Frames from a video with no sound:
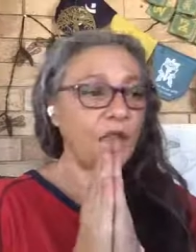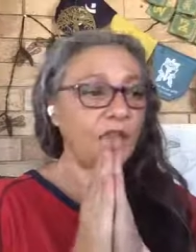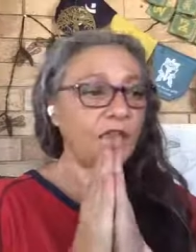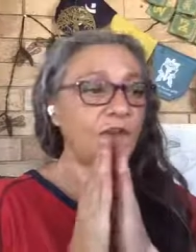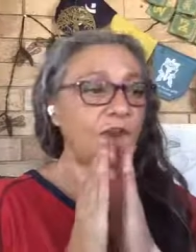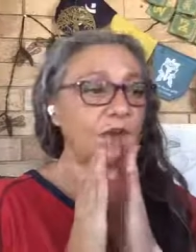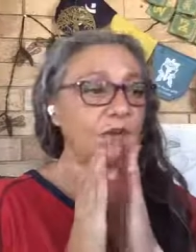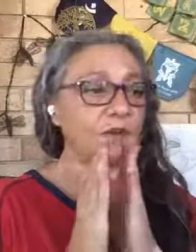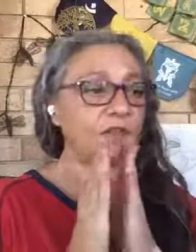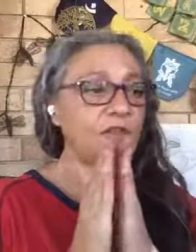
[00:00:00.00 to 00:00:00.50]

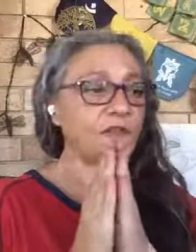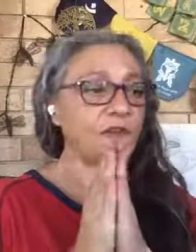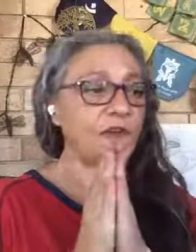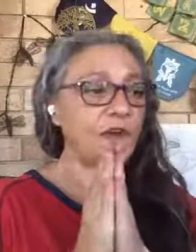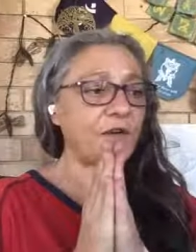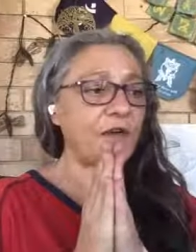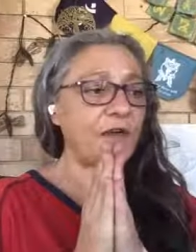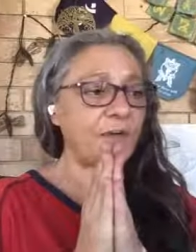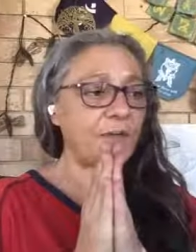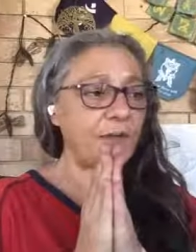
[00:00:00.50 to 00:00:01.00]
that was
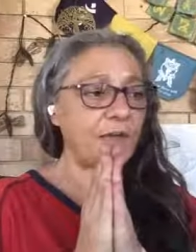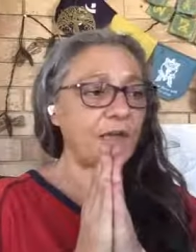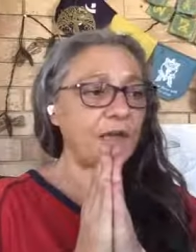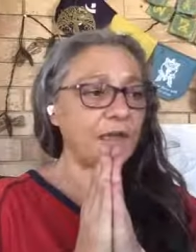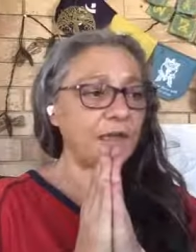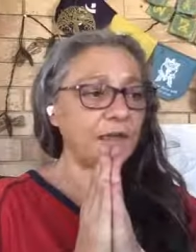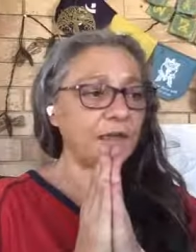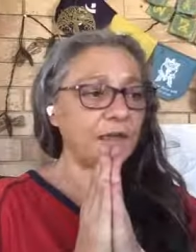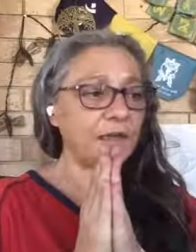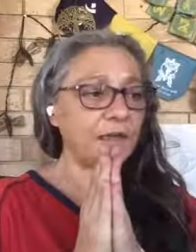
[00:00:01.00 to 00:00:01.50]
very
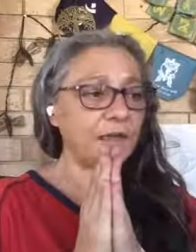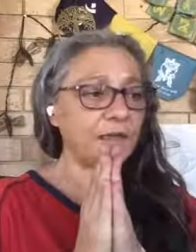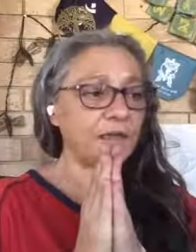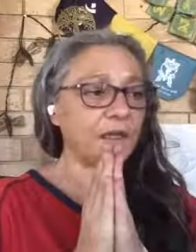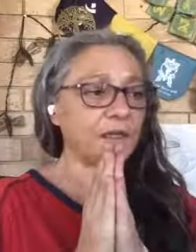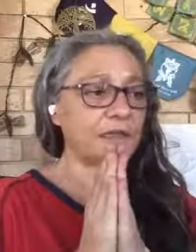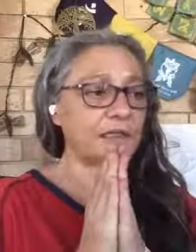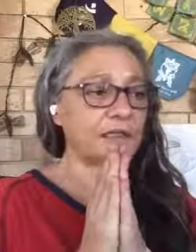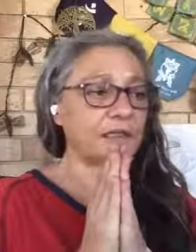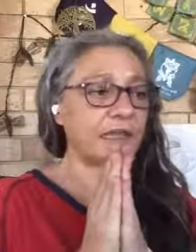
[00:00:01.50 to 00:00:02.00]
big
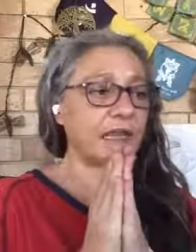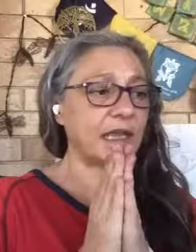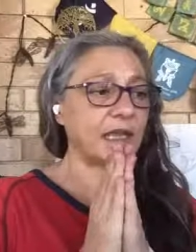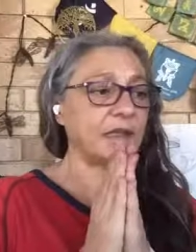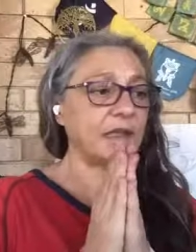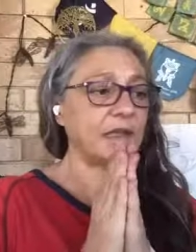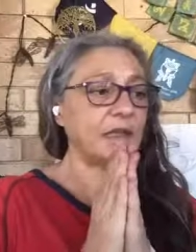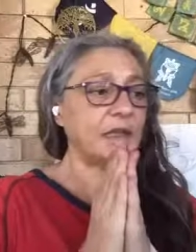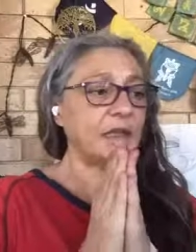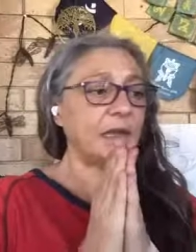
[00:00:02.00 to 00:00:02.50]
like I
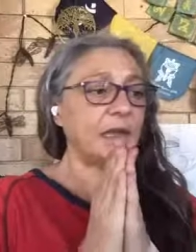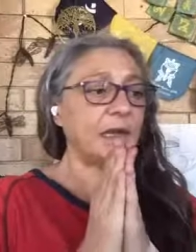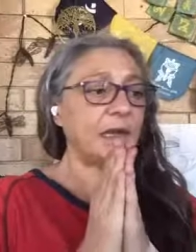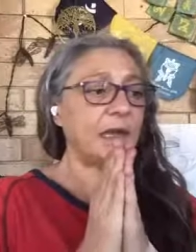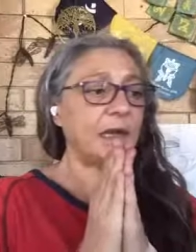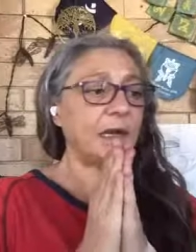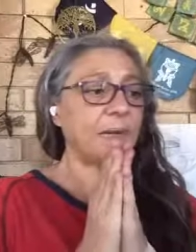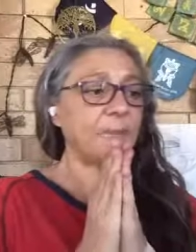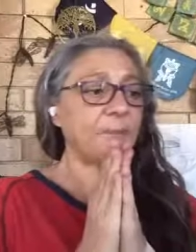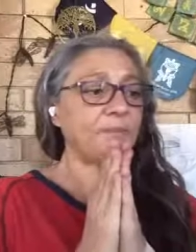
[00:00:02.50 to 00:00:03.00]
said
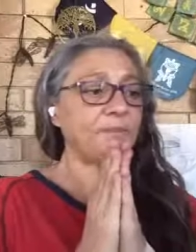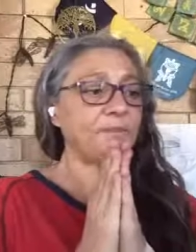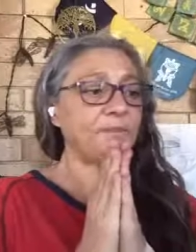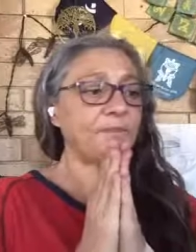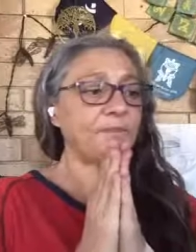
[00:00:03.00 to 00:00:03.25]
um,